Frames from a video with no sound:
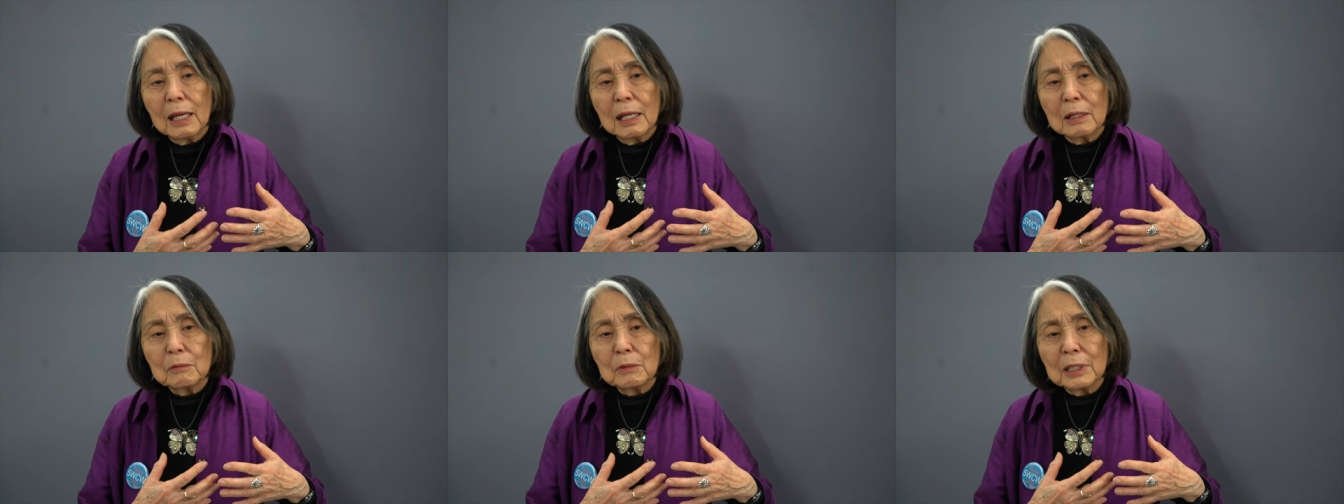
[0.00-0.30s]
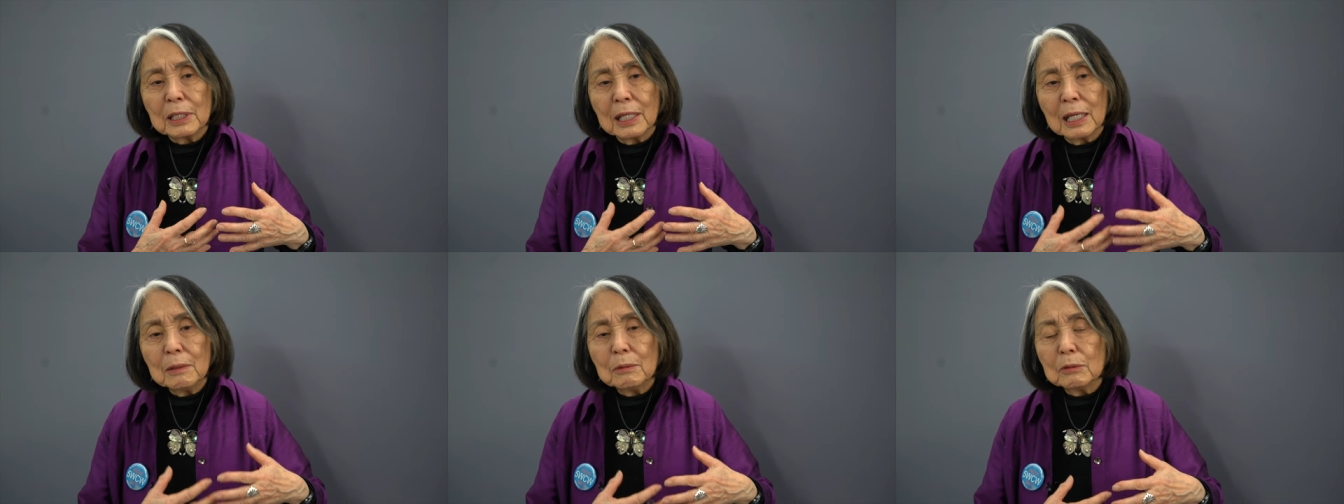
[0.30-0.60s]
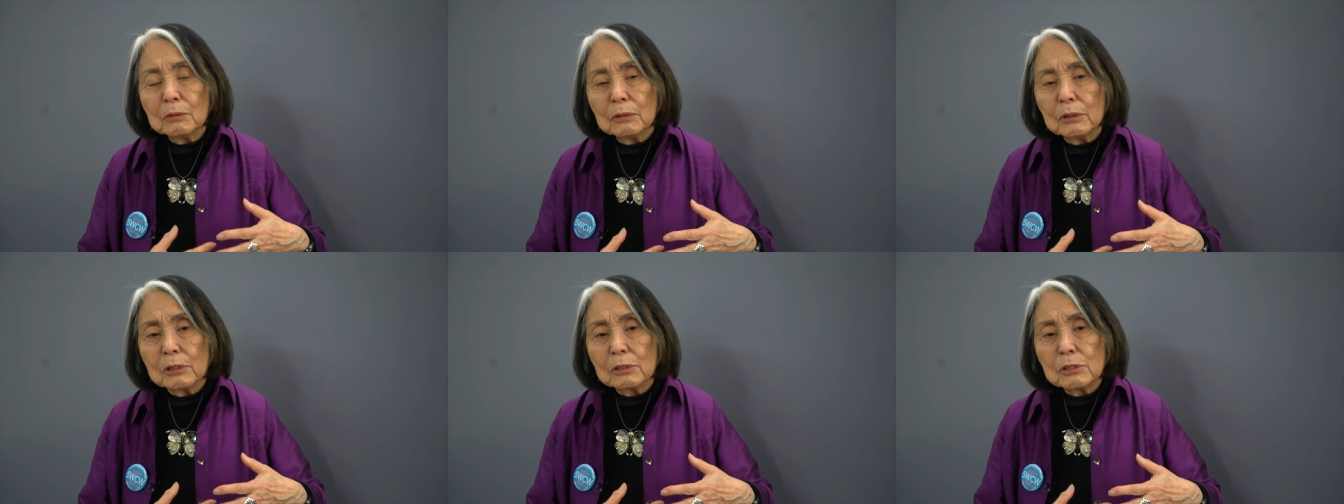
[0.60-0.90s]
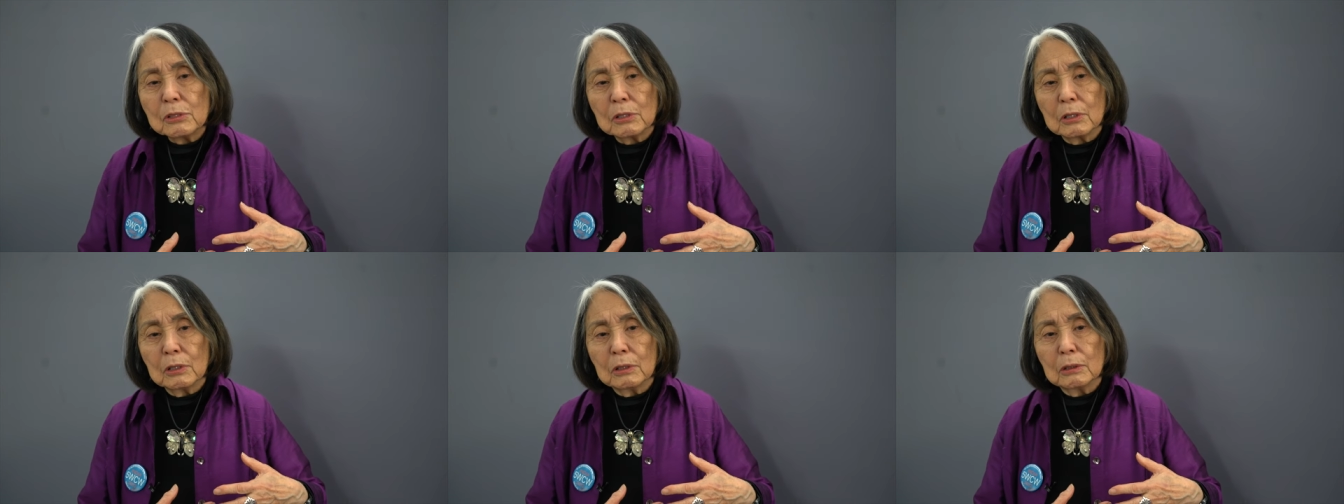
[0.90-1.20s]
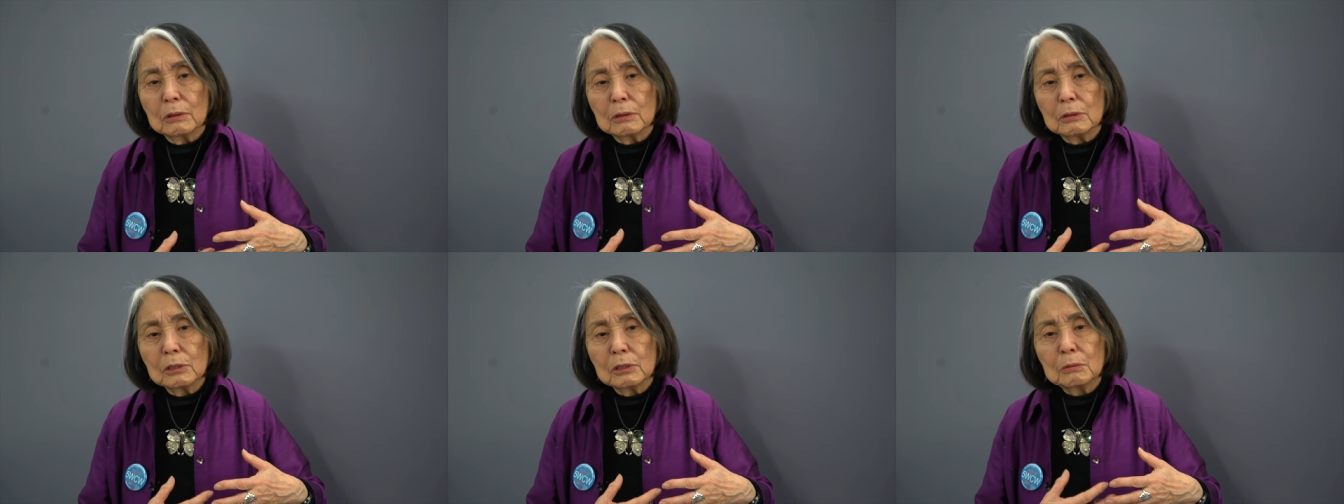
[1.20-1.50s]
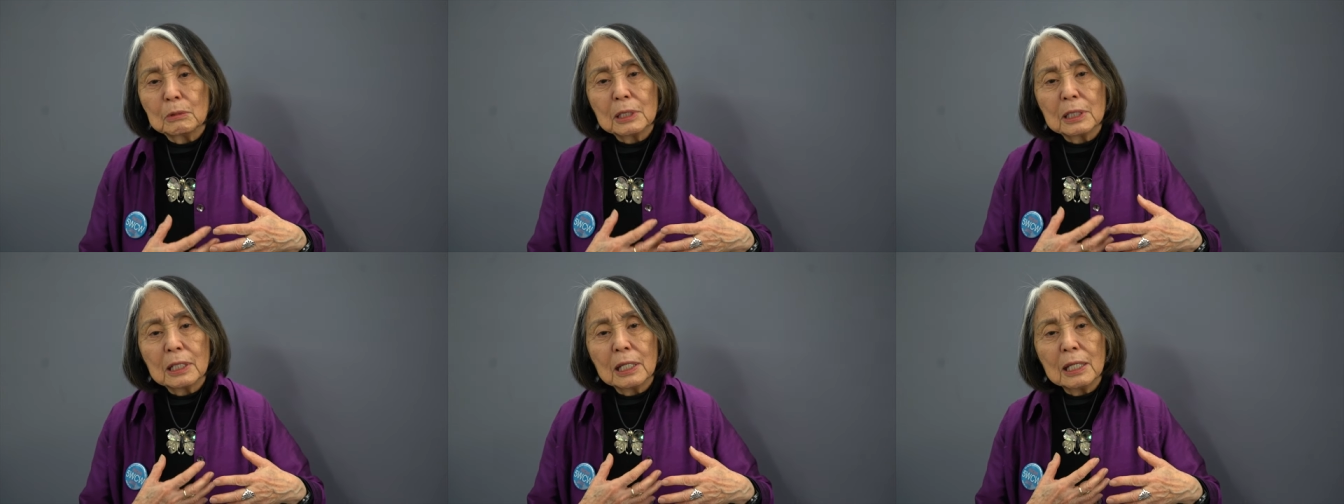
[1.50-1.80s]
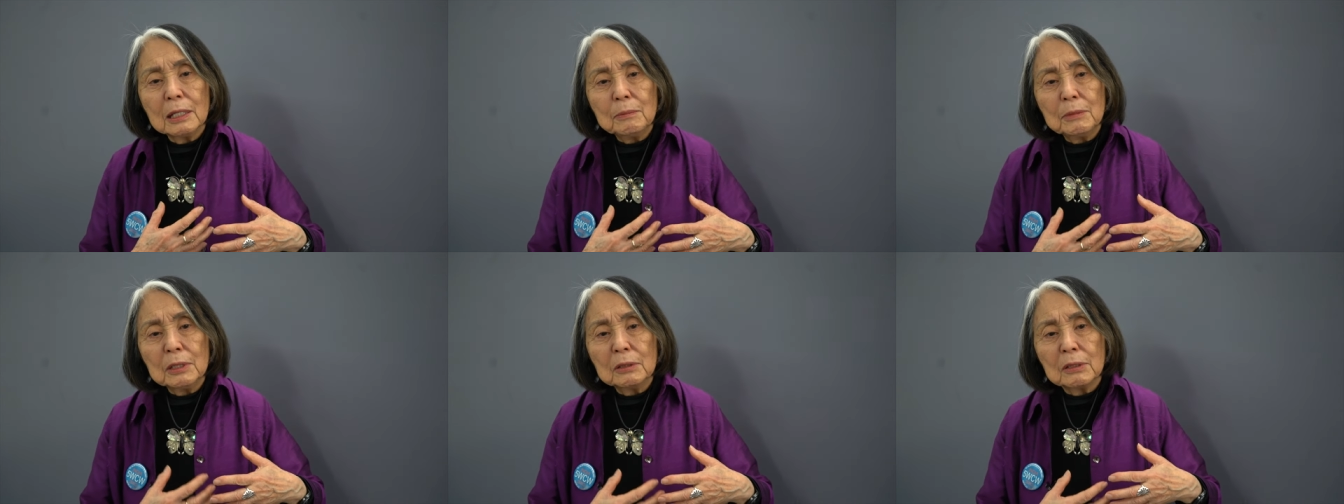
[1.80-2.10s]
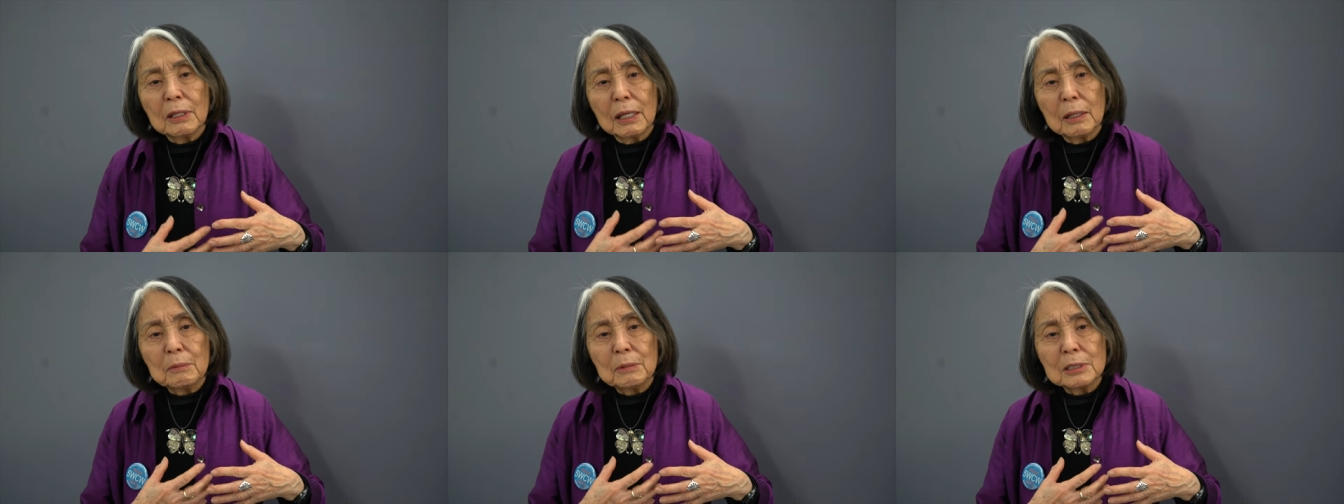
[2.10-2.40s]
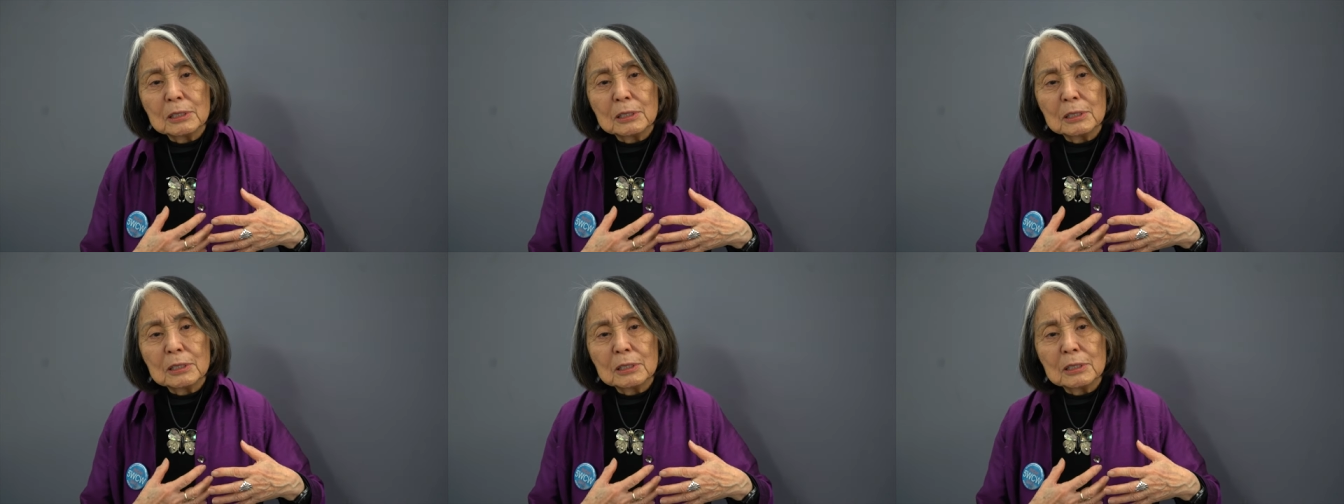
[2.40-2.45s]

and we came in with a soul. So we came in